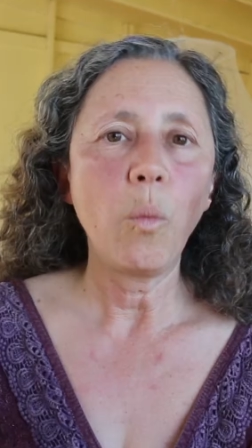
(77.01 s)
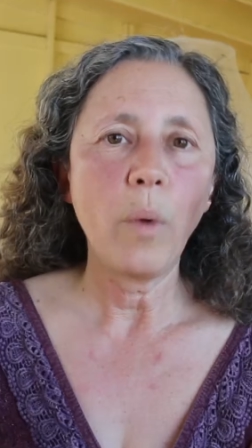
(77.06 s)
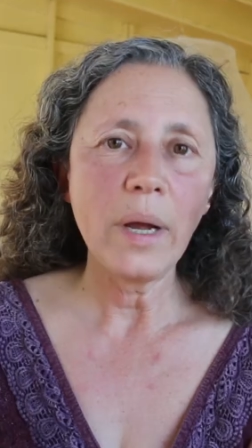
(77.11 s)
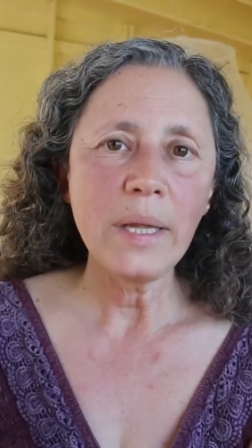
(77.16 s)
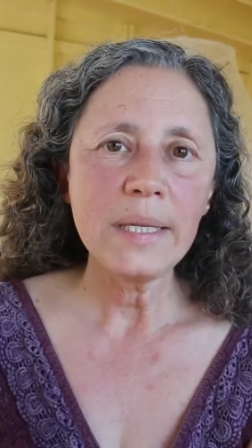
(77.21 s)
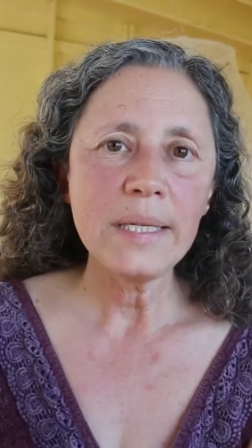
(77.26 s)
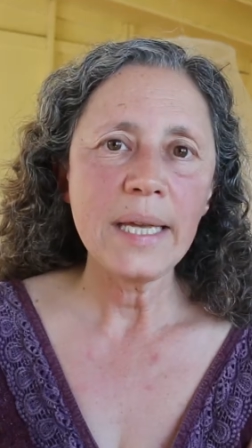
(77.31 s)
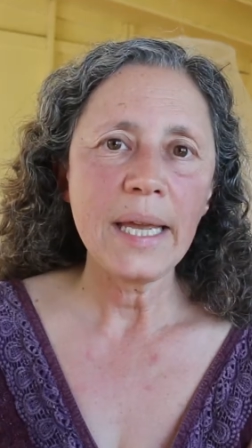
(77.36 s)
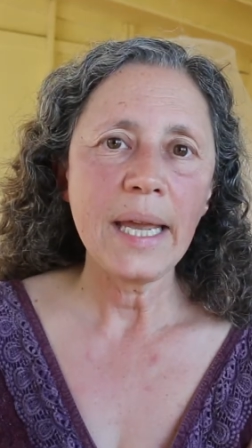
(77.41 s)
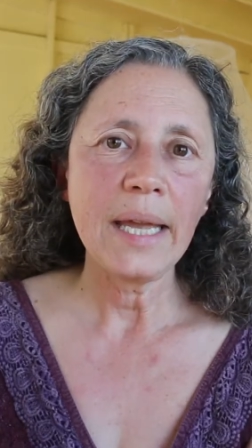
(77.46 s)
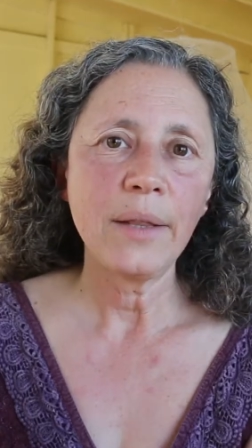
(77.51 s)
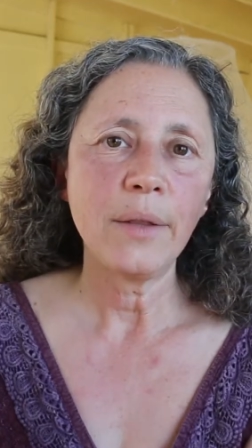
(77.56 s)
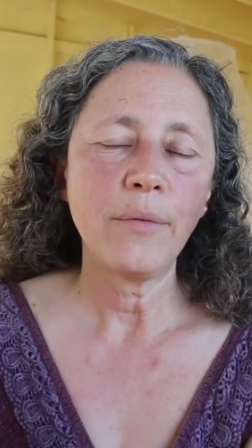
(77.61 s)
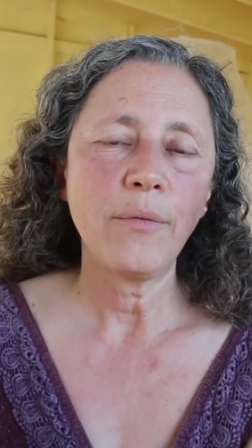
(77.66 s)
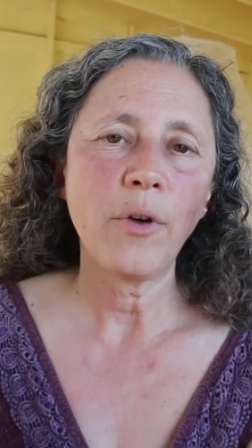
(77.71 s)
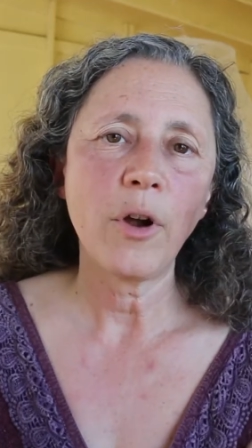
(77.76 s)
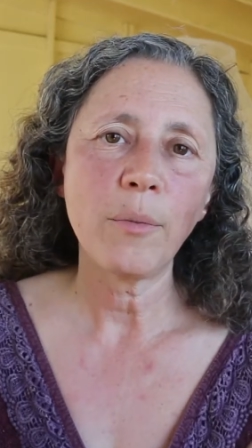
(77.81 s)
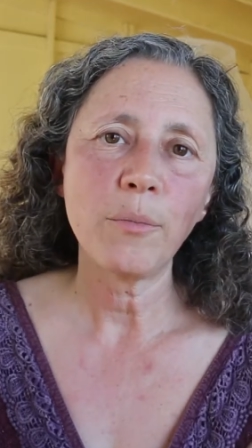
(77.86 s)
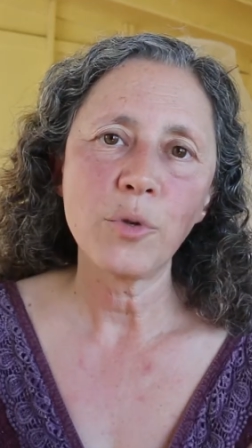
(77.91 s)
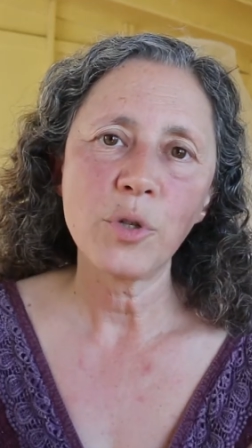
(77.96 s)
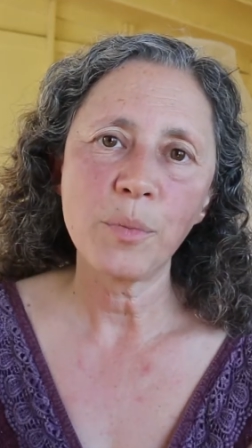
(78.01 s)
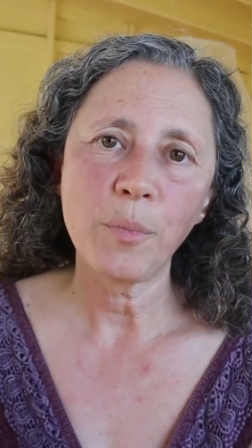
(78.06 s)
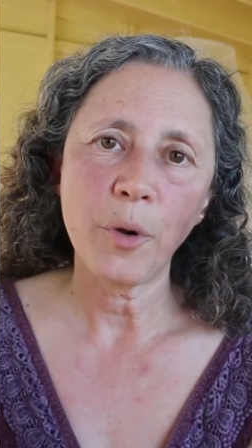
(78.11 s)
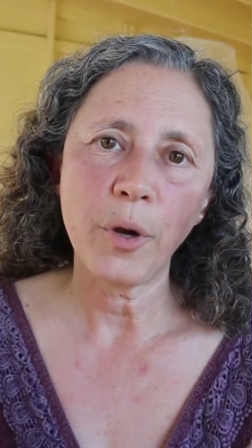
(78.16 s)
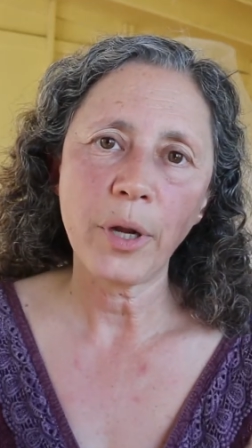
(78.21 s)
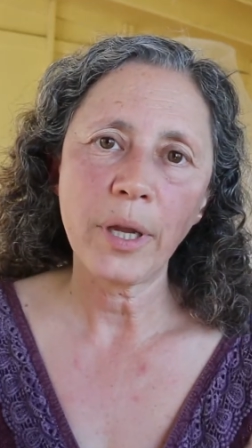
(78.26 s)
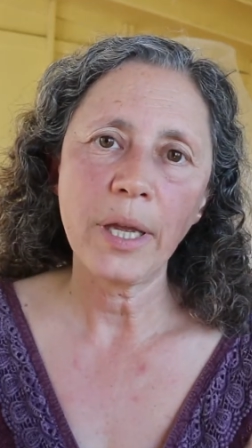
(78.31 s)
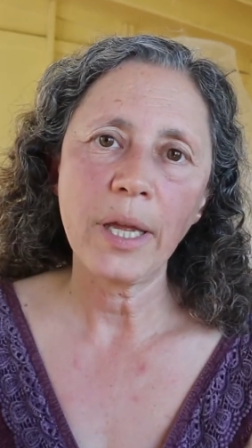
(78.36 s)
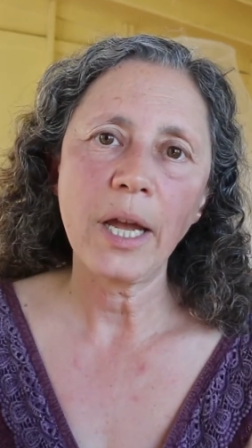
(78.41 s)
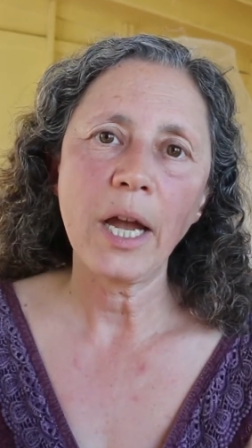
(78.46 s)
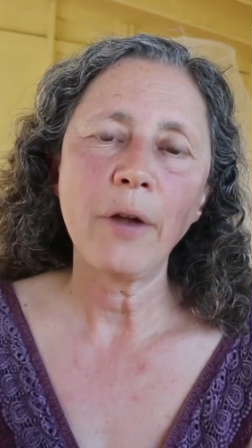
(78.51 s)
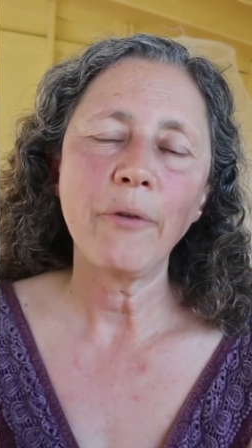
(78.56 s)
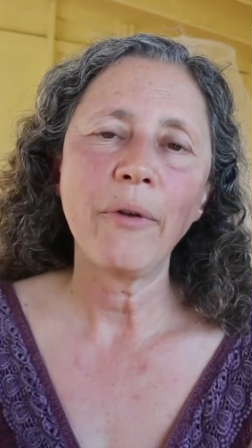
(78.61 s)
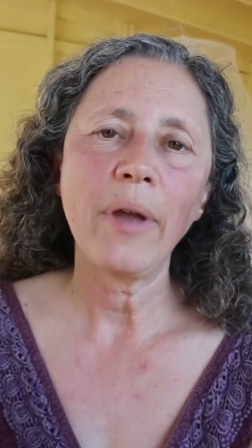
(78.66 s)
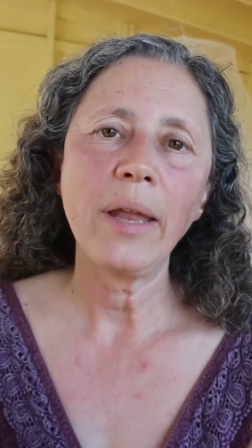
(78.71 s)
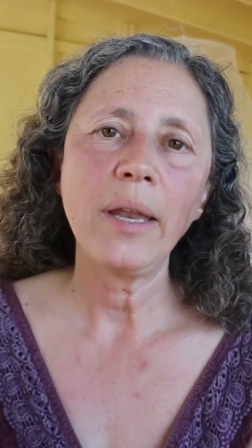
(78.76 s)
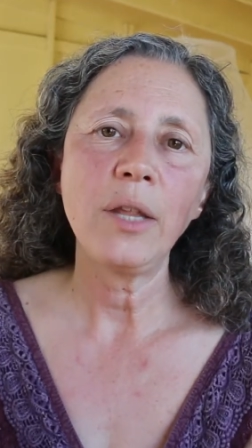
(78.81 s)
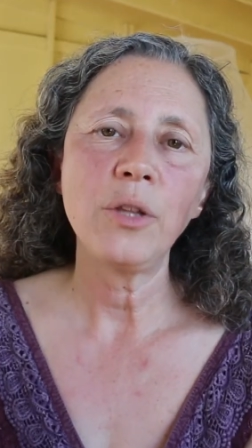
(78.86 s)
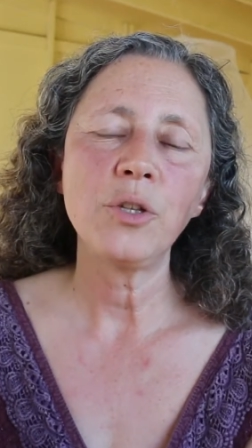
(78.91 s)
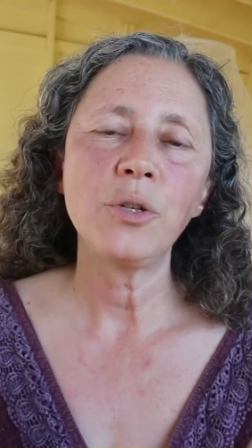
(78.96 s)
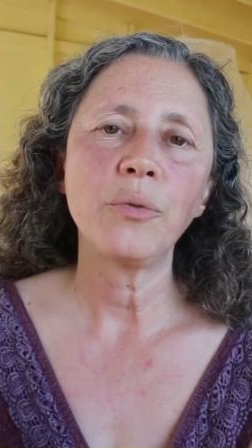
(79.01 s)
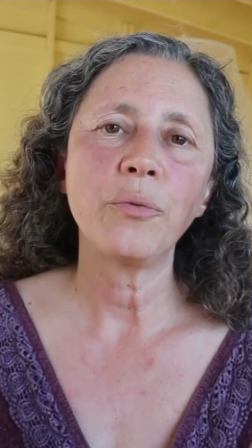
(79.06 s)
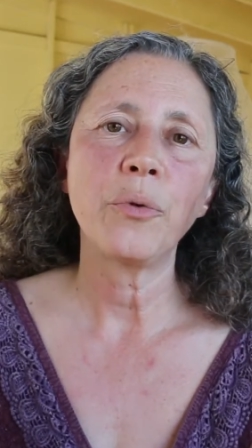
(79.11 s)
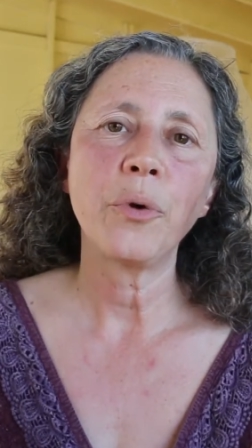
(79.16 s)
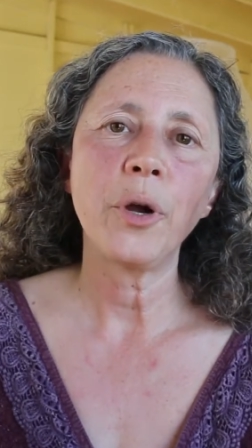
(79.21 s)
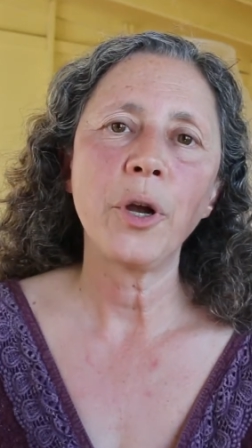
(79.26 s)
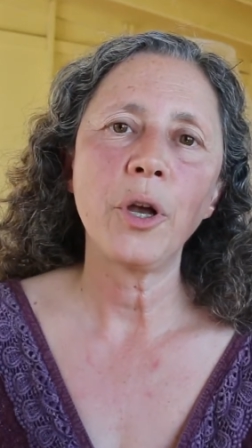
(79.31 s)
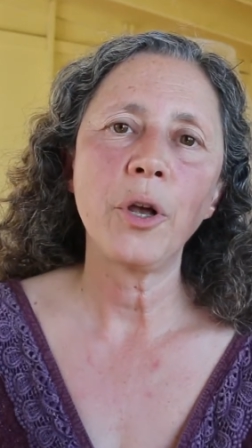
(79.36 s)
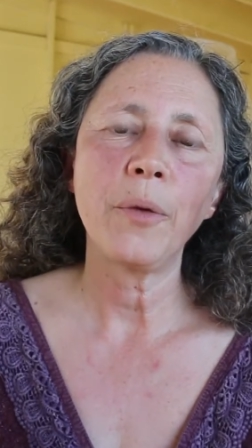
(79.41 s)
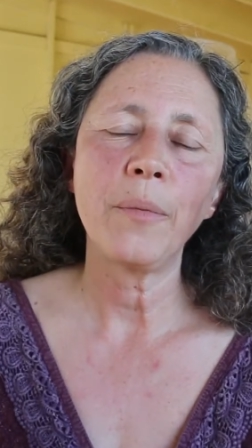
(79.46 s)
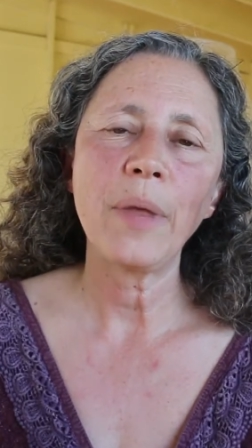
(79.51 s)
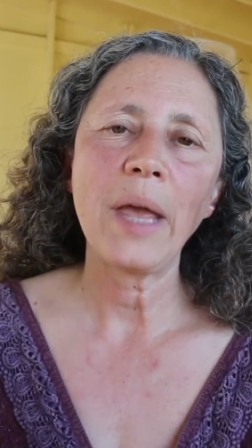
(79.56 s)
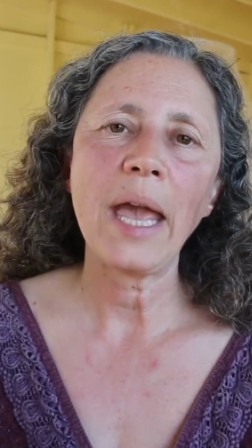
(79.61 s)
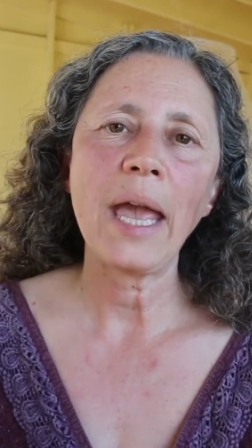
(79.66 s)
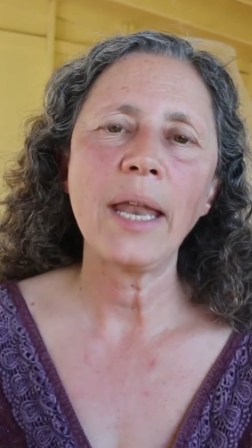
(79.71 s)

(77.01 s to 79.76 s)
one day at the farmer's market, I ran into Royal,